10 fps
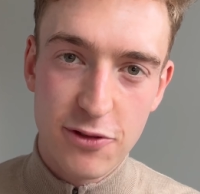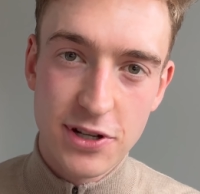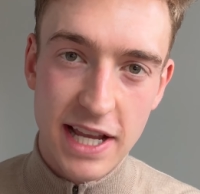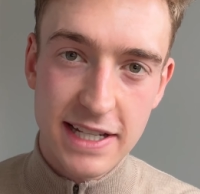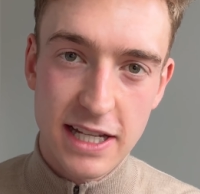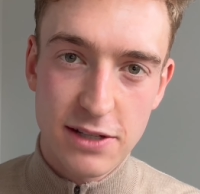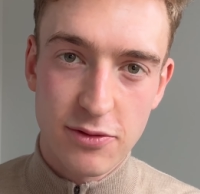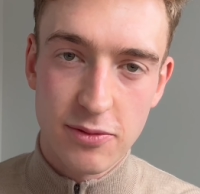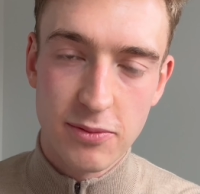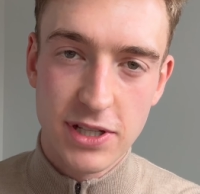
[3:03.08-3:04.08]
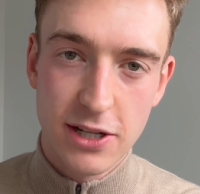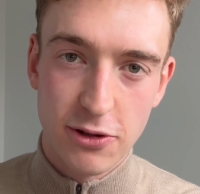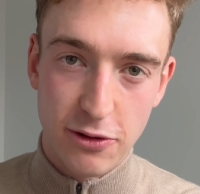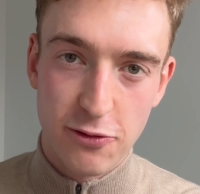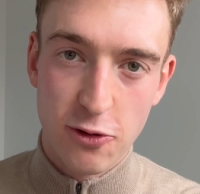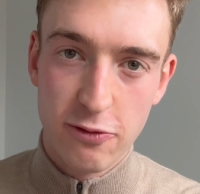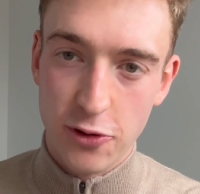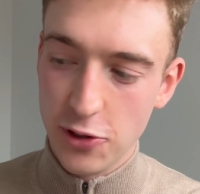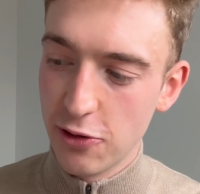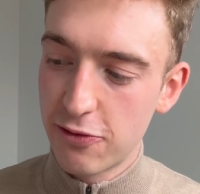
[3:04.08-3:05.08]
there's excess material at the forefoot,
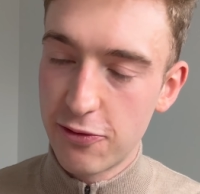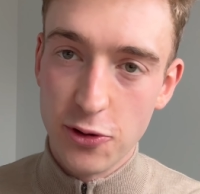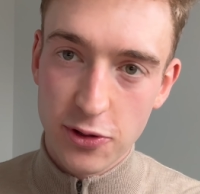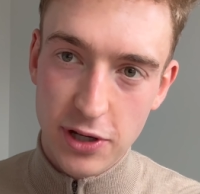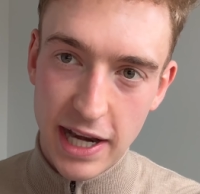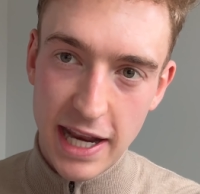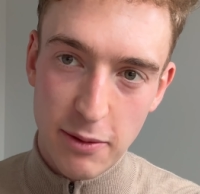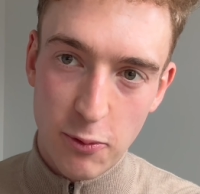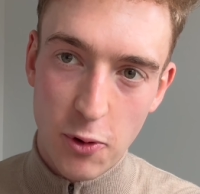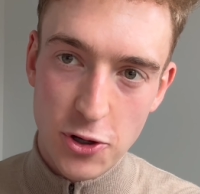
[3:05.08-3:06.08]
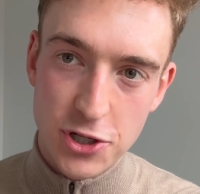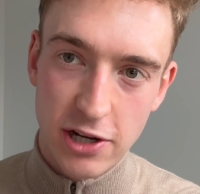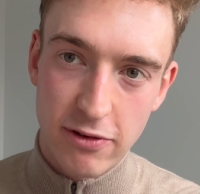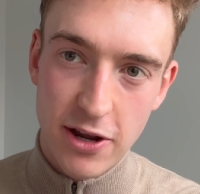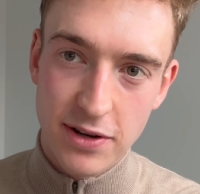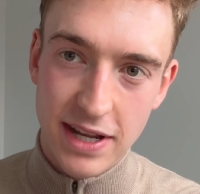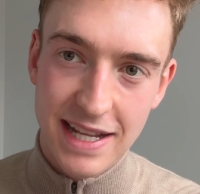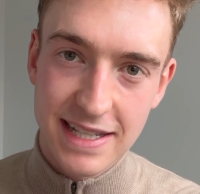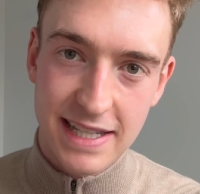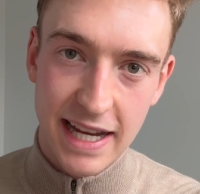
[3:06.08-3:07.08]
your foot can end up washing around
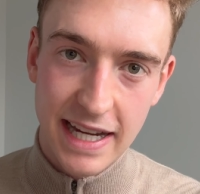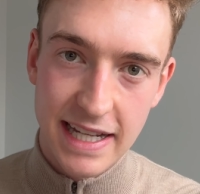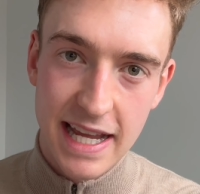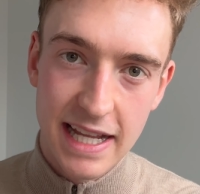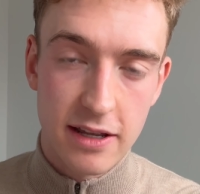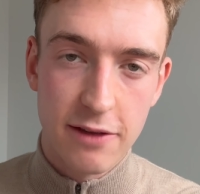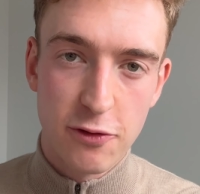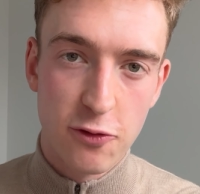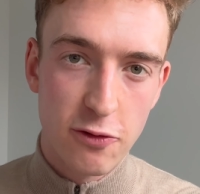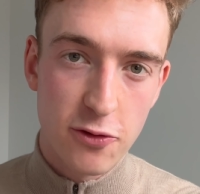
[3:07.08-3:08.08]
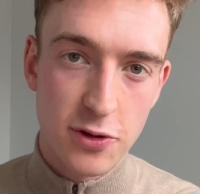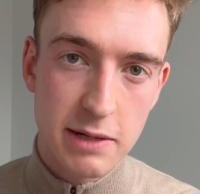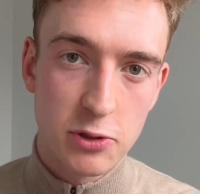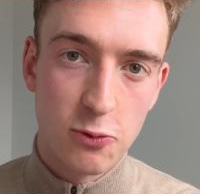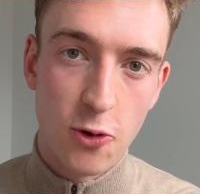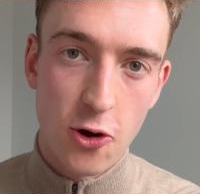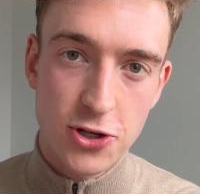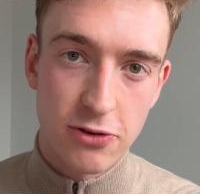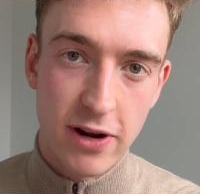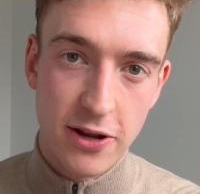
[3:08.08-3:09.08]
inside. If your forefoot is able to wash
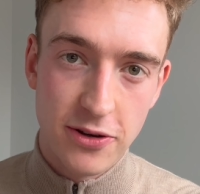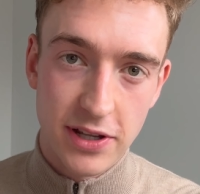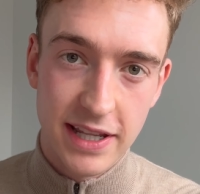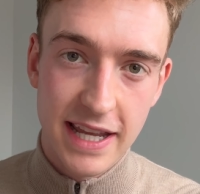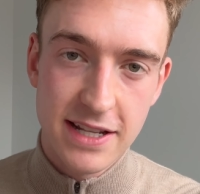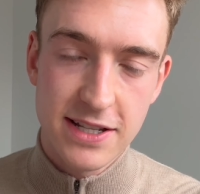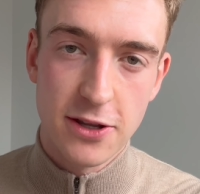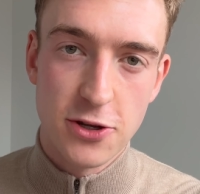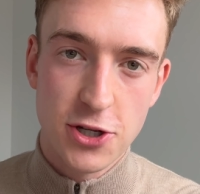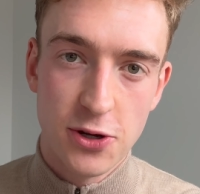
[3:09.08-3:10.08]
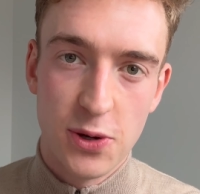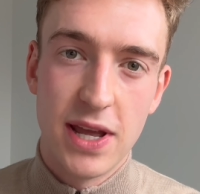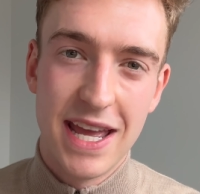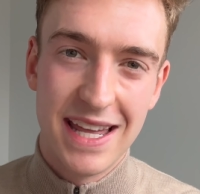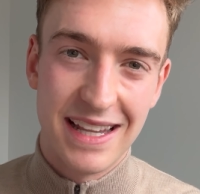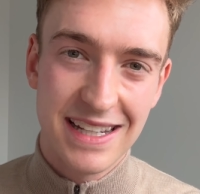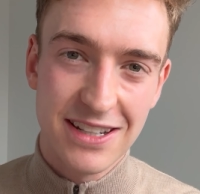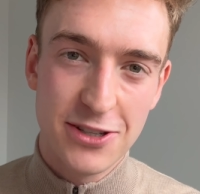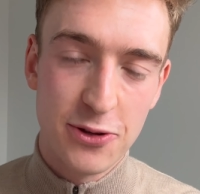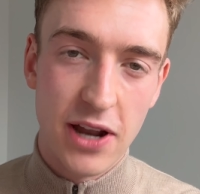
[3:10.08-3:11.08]
around on the inside of the shoe, this
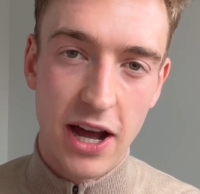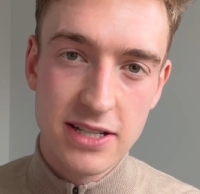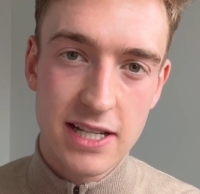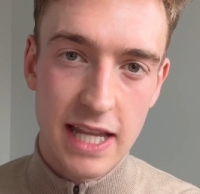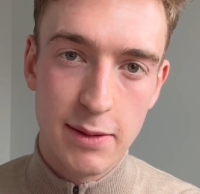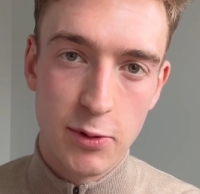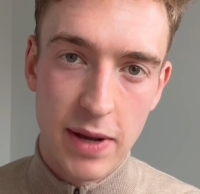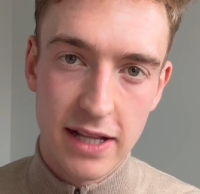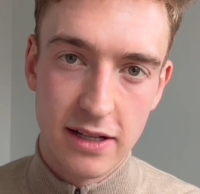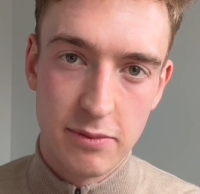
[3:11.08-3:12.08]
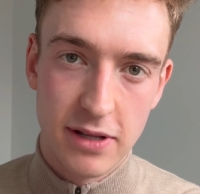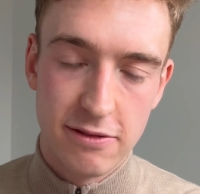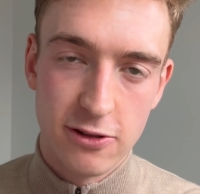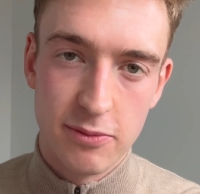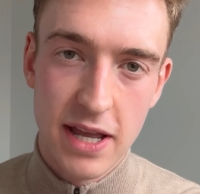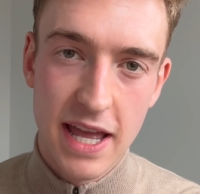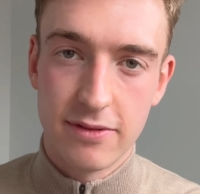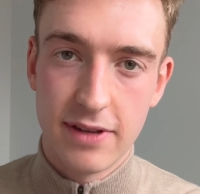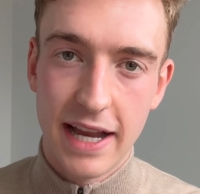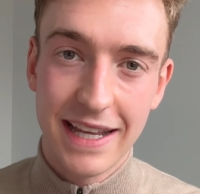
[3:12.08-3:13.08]
leads to an unstable pedaling platform
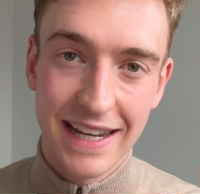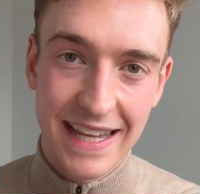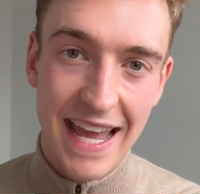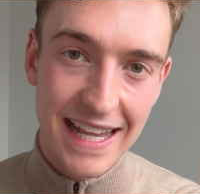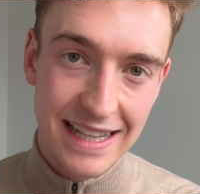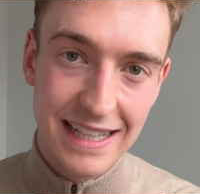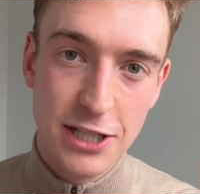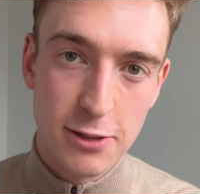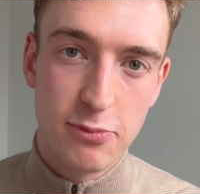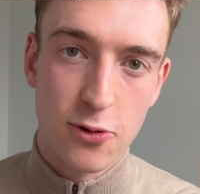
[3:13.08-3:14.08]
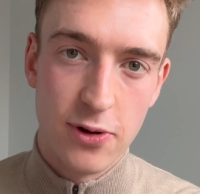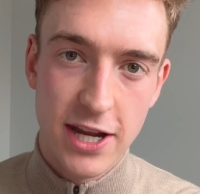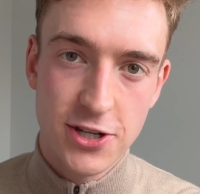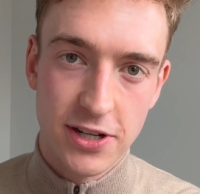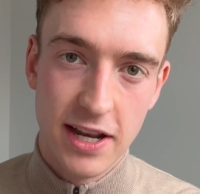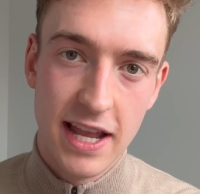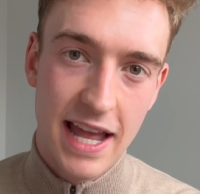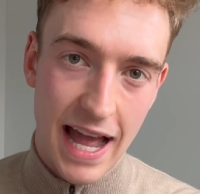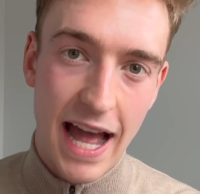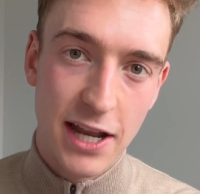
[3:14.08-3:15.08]
and can again lead to pronation
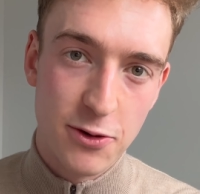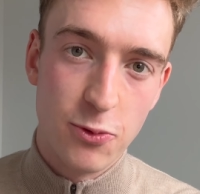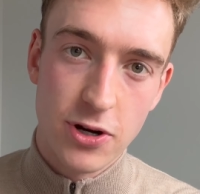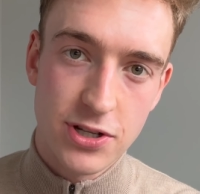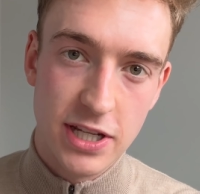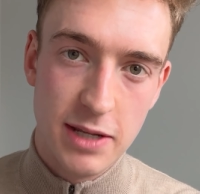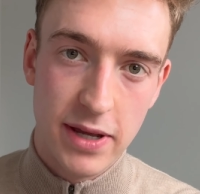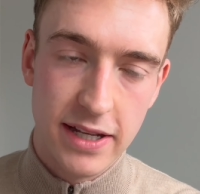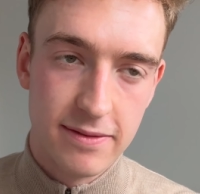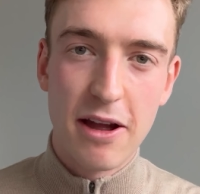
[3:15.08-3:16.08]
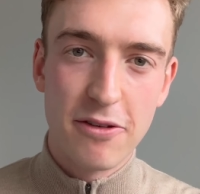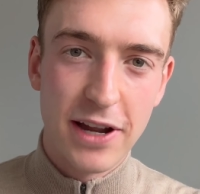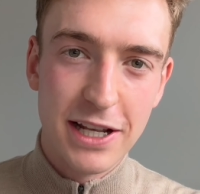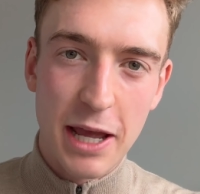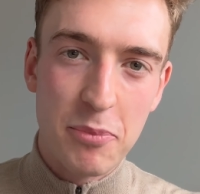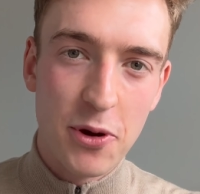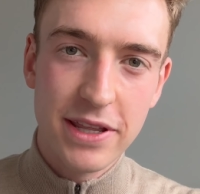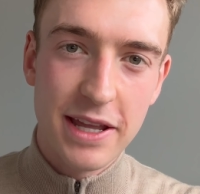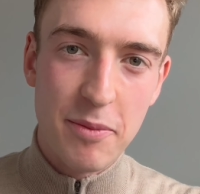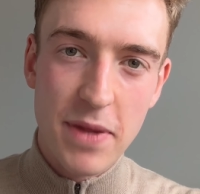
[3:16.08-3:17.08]
and worse knee pain. Finally, a point
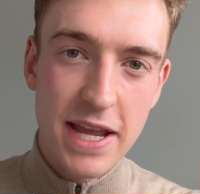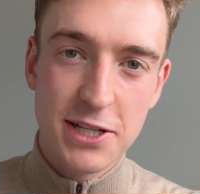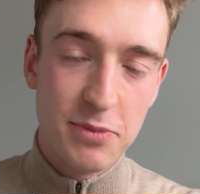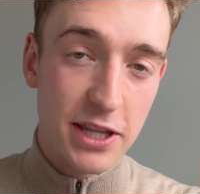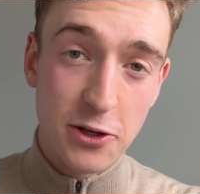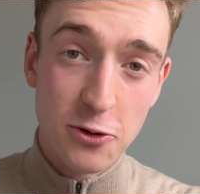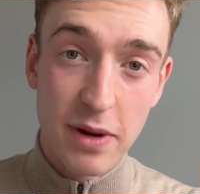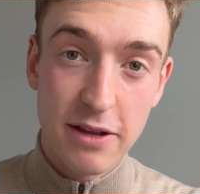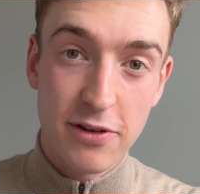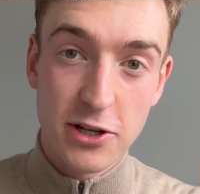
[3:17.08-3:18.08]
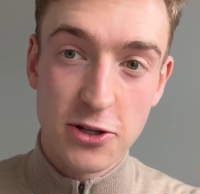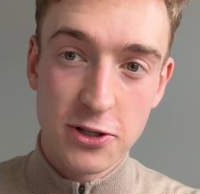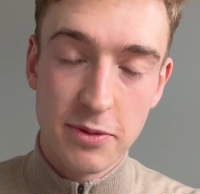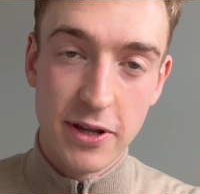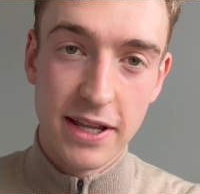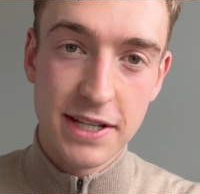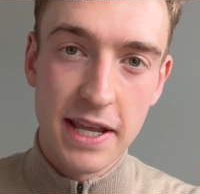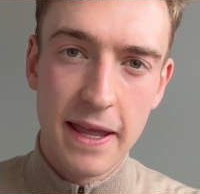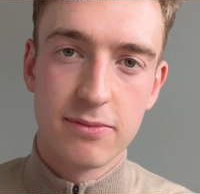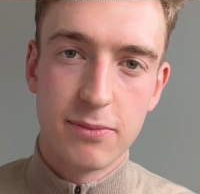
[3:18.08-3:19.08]
that amazes me that no bike fair talks about this,
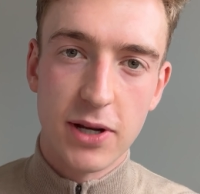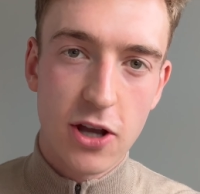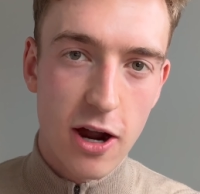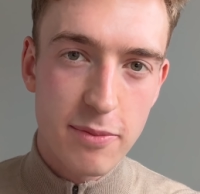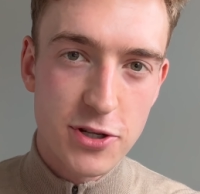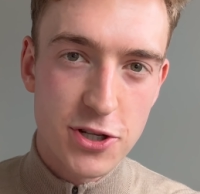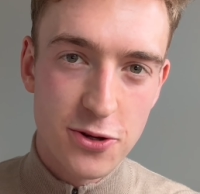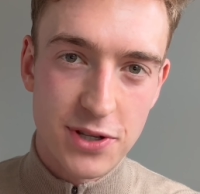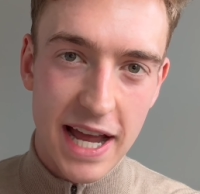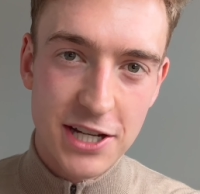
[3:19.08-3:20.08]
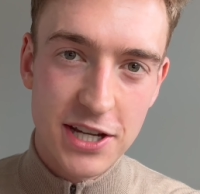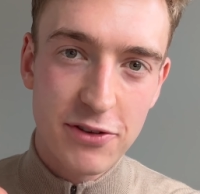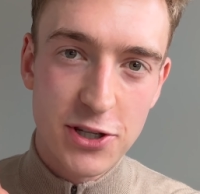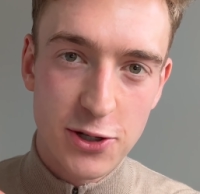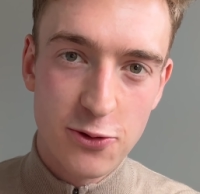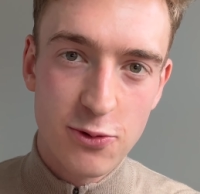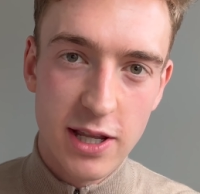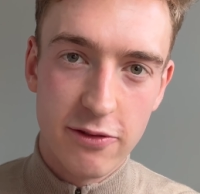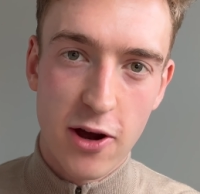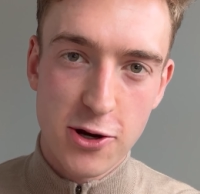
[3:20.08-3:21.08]
but carbon shoes actually have a degree
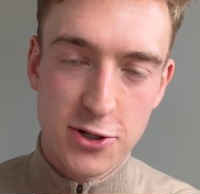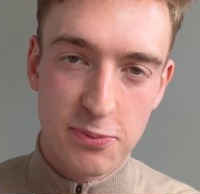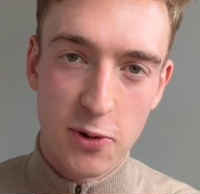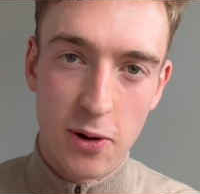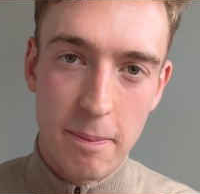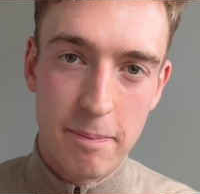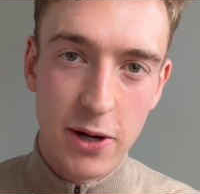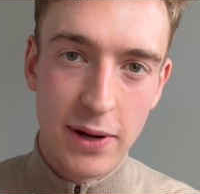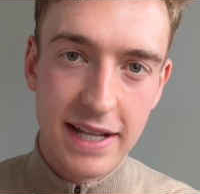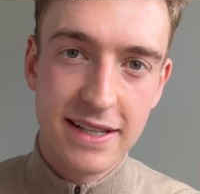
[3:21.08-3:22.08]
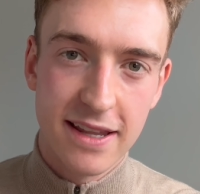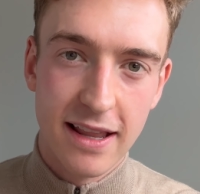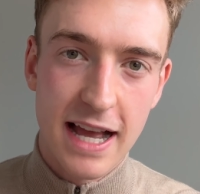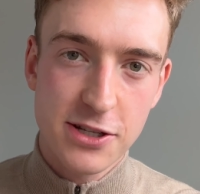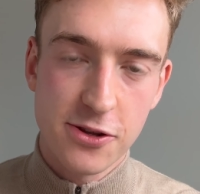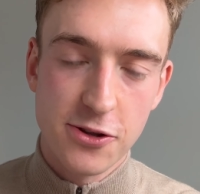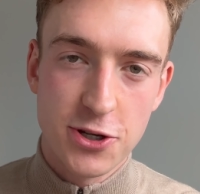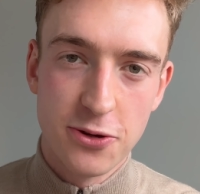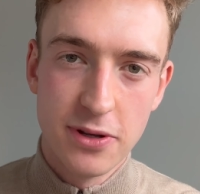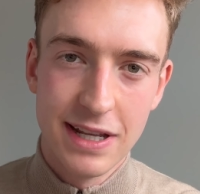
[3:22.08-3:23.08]
of arch support built into the last of the
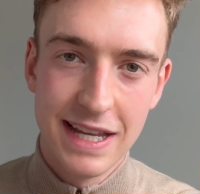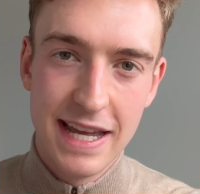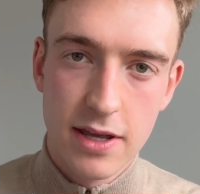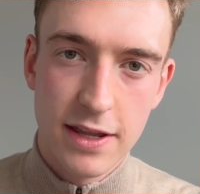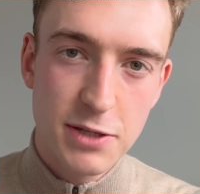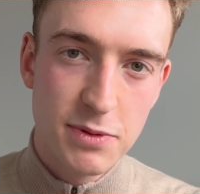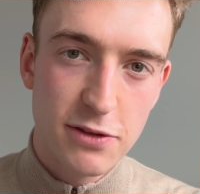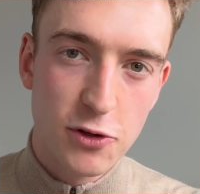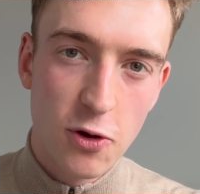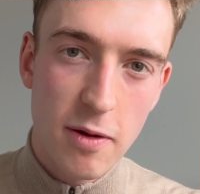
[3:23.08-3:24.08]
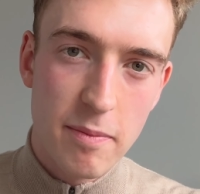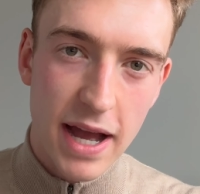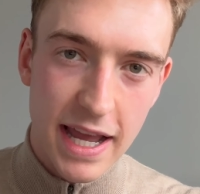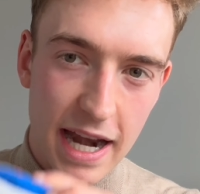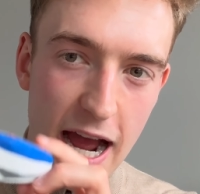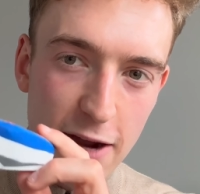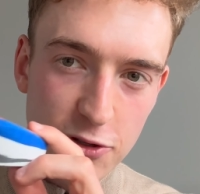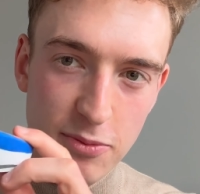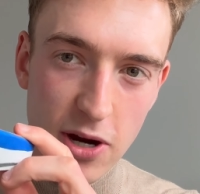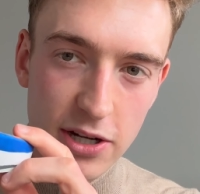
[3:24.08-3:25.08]
shoe. This means if you go out and buy an
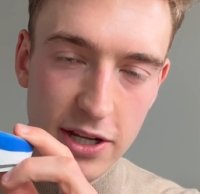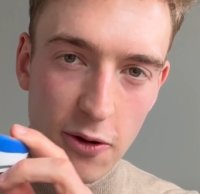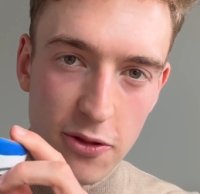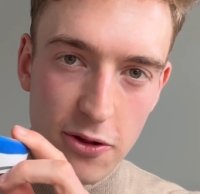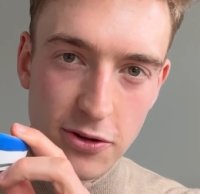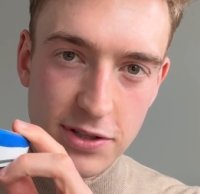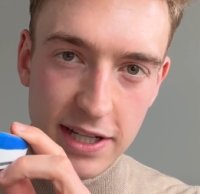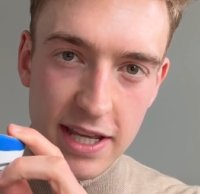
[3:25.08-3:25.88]
aftermarket orthotic,